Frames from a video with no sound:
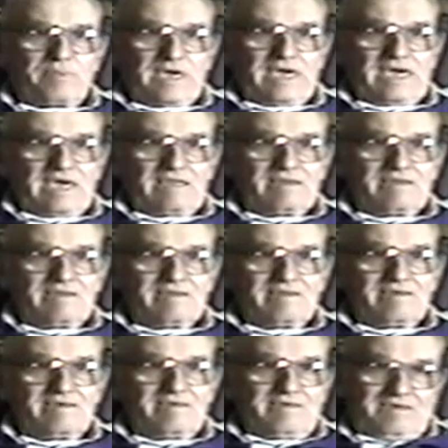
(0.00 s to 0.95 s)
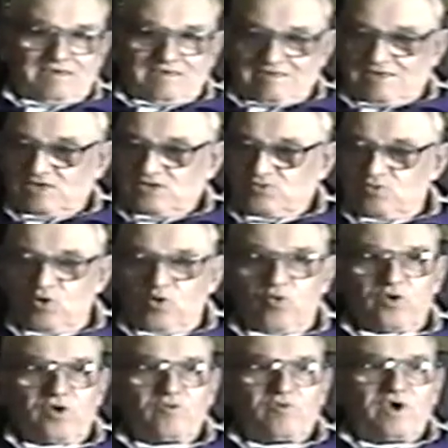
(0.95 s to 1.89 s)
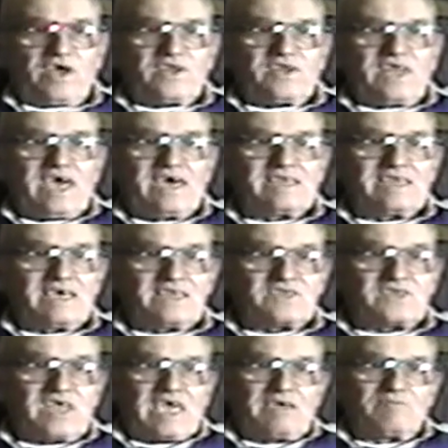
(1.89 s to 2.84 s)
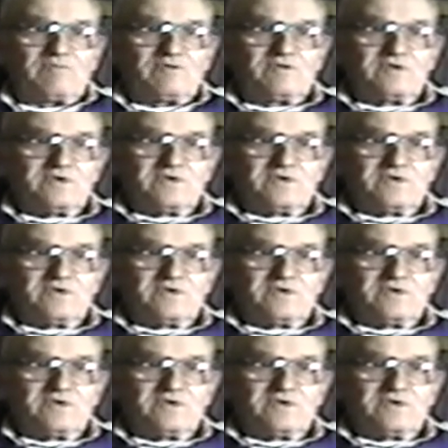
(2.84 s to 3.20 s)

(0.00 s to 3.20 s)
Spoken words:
pin and just rolled it right down that table.